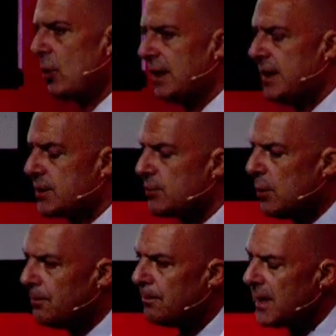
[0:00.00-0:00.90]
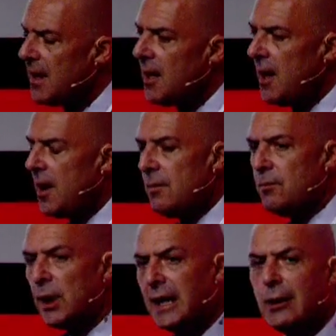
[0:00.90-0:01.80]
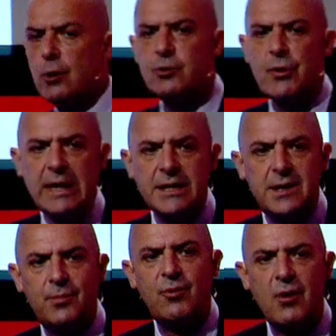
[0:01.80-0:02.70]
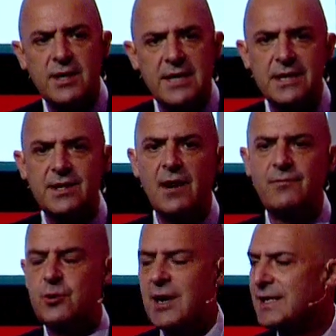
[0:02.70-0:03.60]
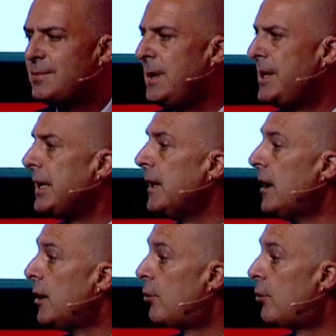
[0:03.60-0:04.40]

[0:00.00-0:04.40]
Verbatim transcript: all in this room? Money laundering is the process of transmitting